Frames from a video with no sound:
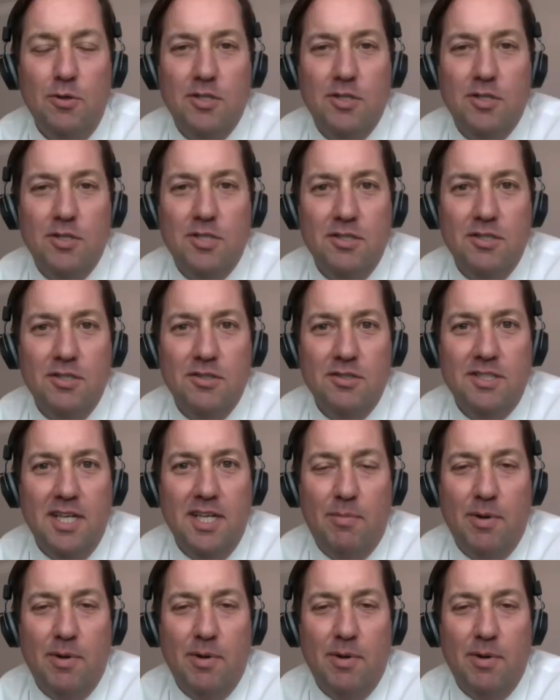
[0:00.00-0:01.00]
are still set
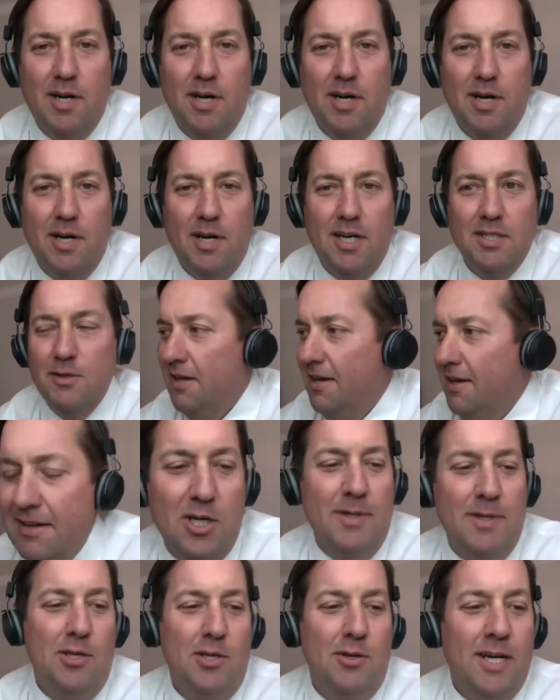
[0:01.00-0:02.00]
apart,
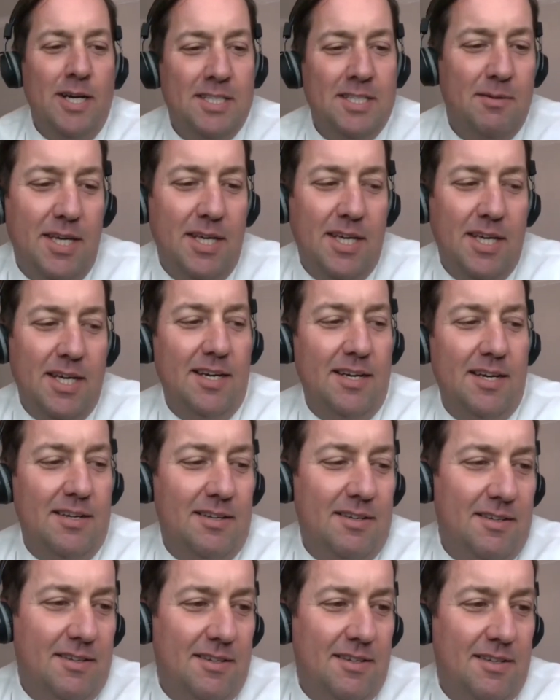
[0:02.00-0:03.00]
so it occurred
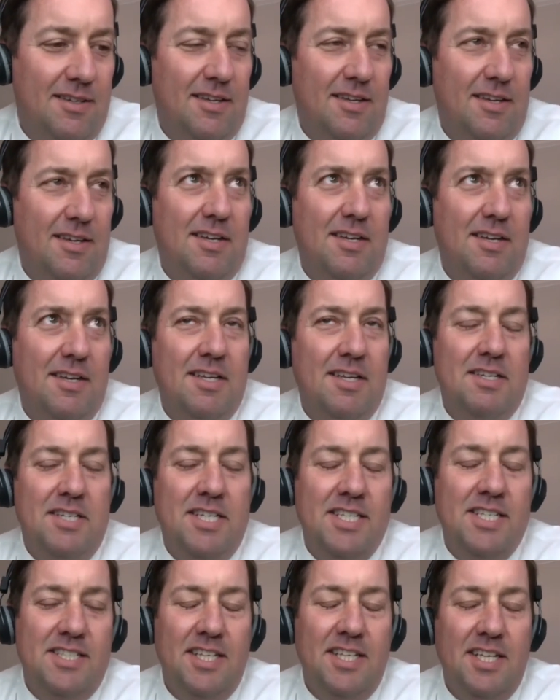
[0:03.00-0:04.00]
to me that you guys could
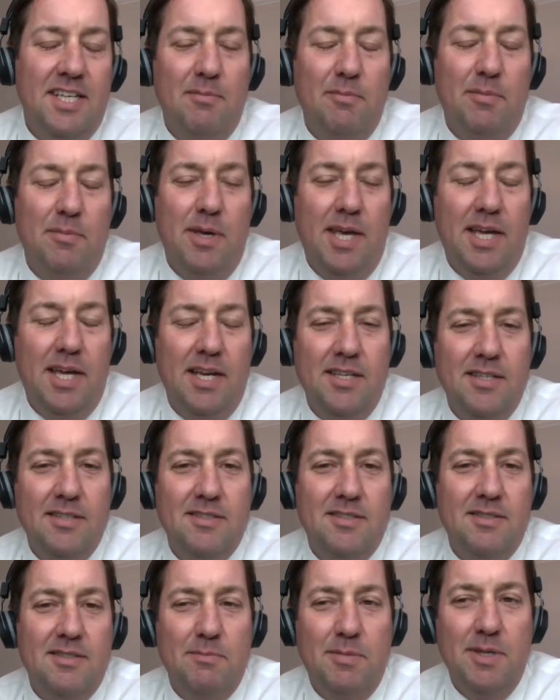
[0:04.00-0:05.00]
be distant
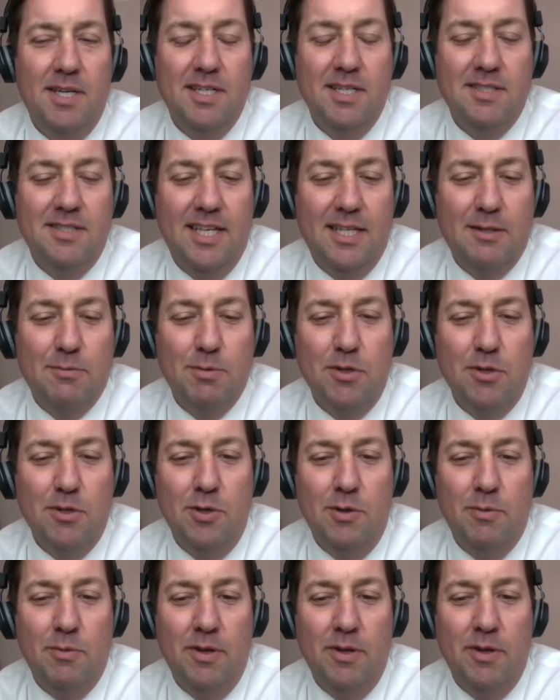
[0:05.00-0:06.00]
companions, because
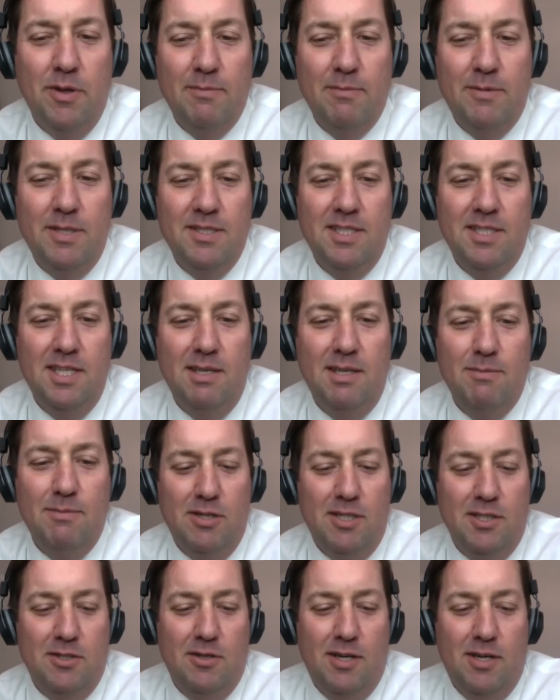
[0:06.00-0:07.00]
that's what they're doing with
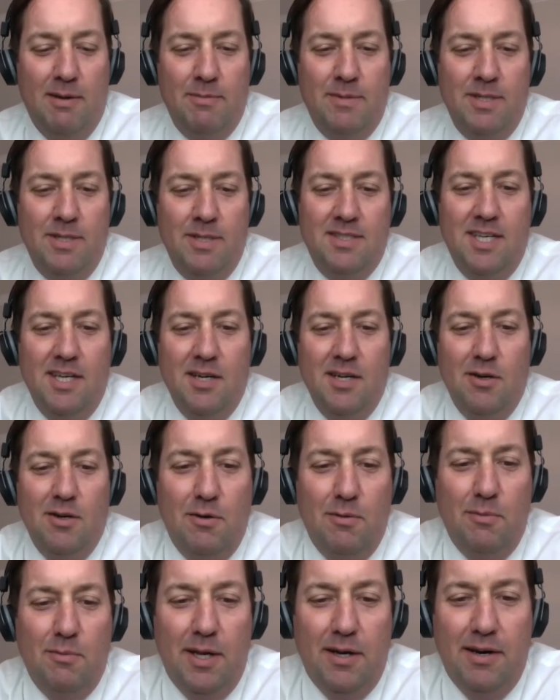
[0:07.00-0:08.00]
MTC missionaries or
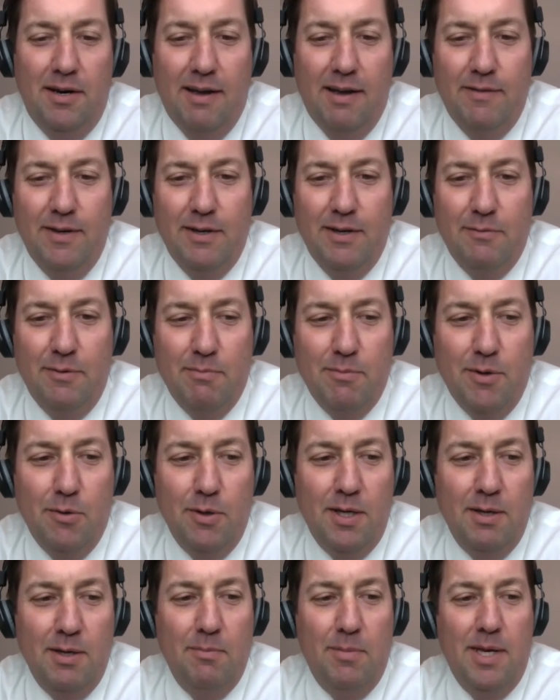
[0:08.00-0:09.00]
MTC at home. They're having a
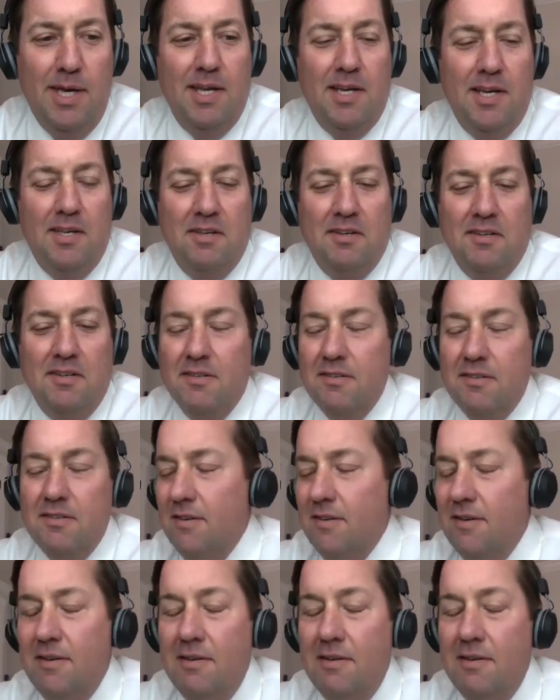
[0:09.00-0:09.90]
remote companion.